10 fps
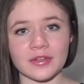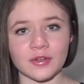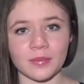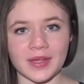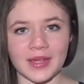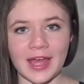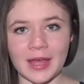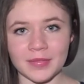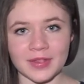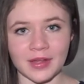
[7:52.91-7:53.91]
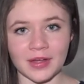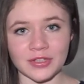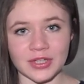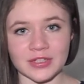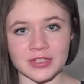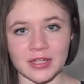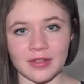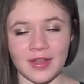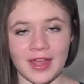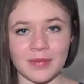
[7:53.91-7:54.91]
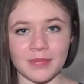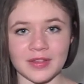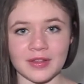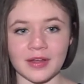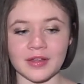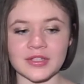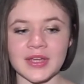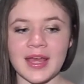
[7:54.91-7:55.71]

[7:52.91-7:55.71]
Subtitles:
taught me a hair massage, I can do head massage,